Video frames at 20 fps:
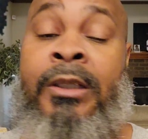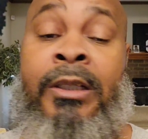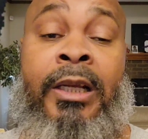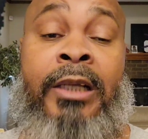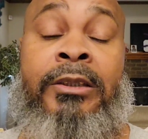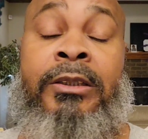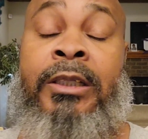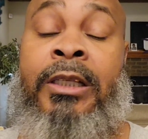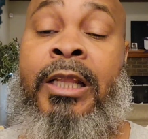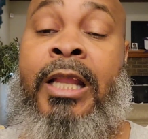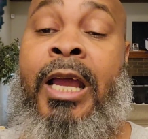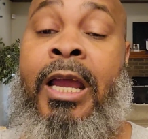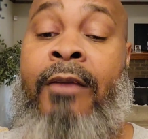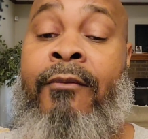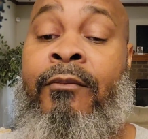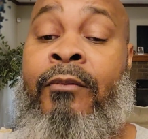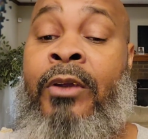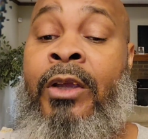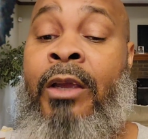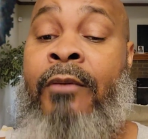That's a
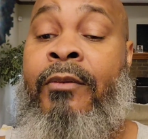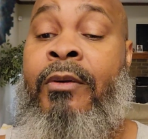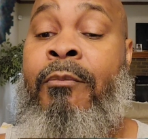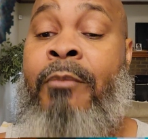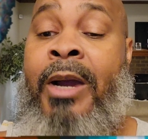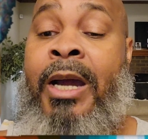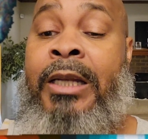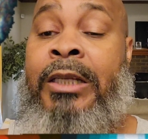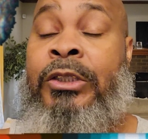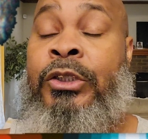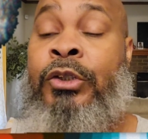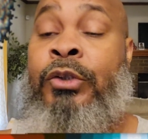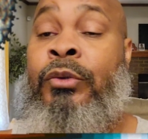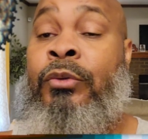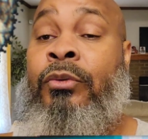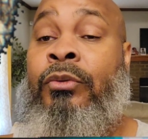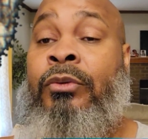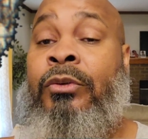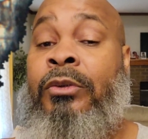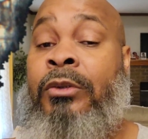life. Everybody
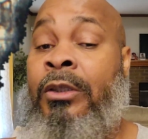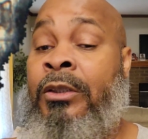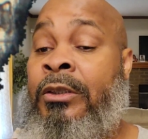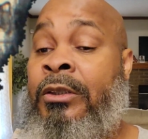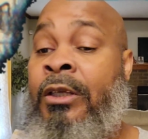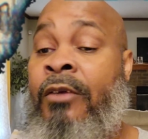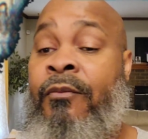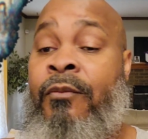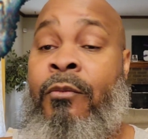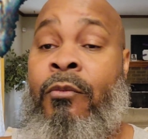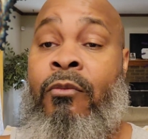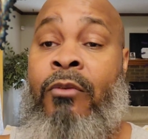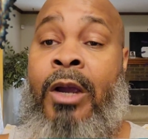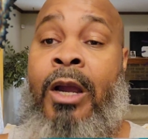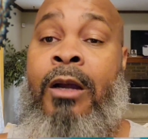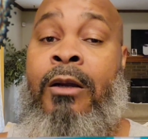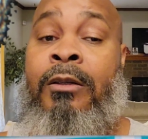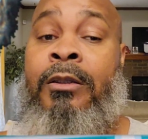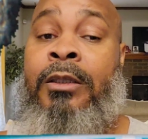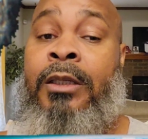choose a different
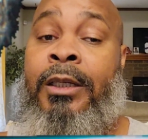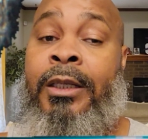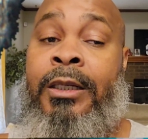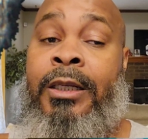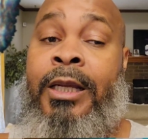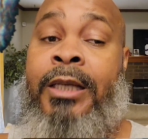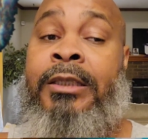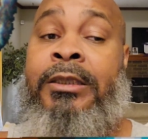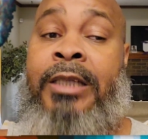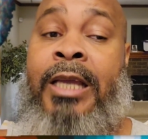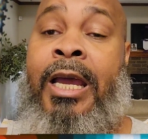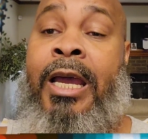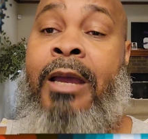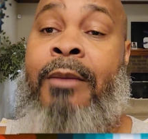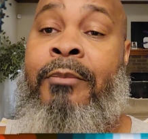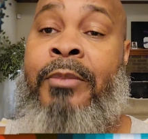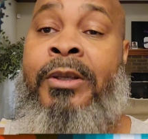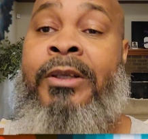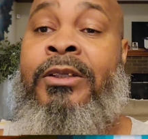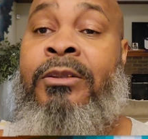route, and that's how
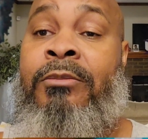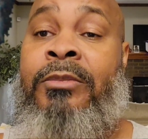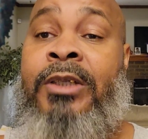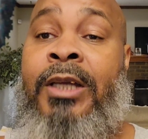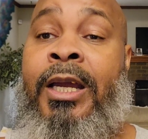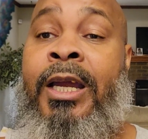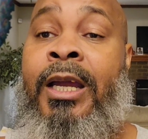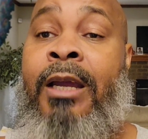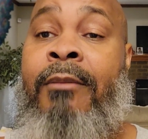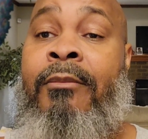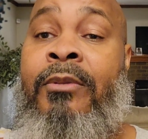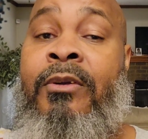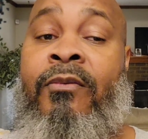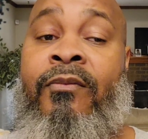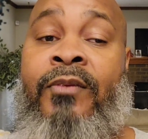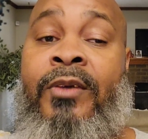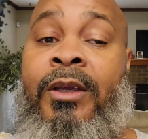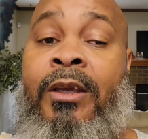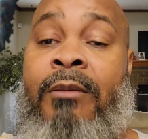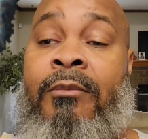I be sometimes. You
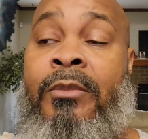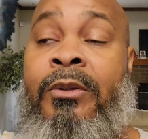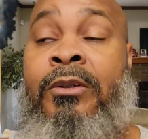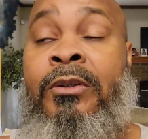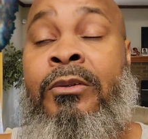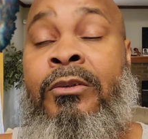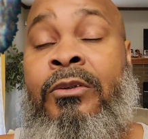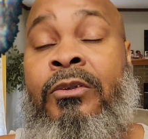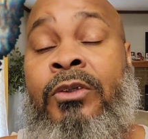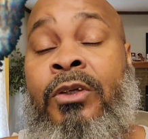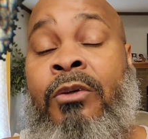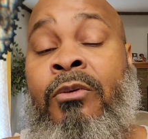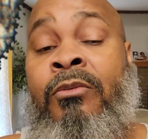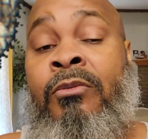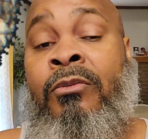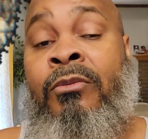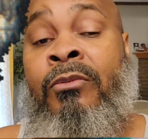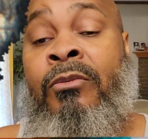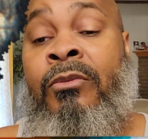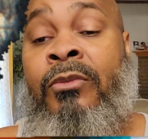feel me? So,
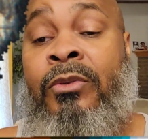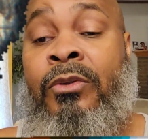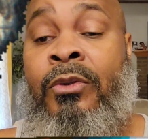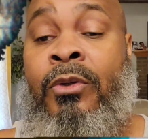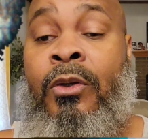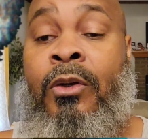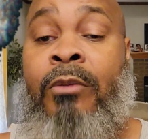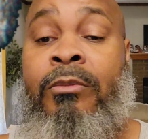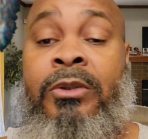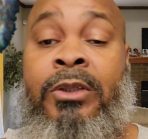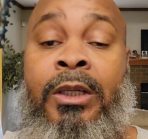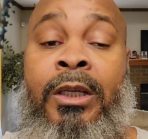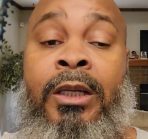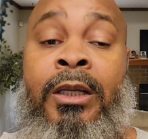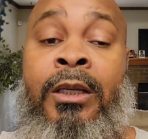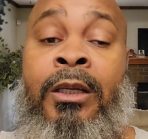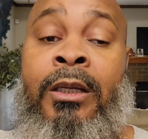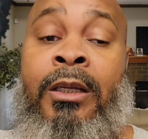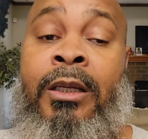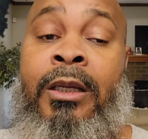you know what I'm
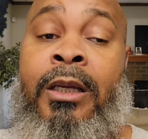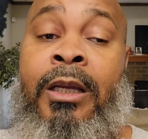saying?